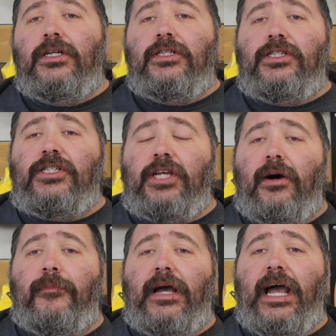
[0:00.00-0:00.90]

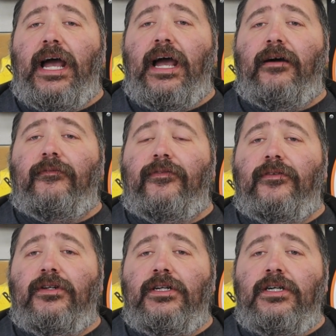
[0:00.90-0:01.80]
Some have
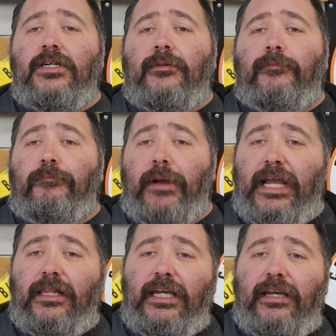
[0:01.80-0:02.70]

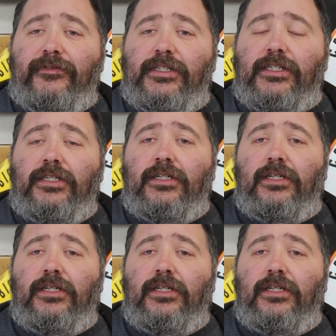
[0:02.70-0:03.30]
bay leaves.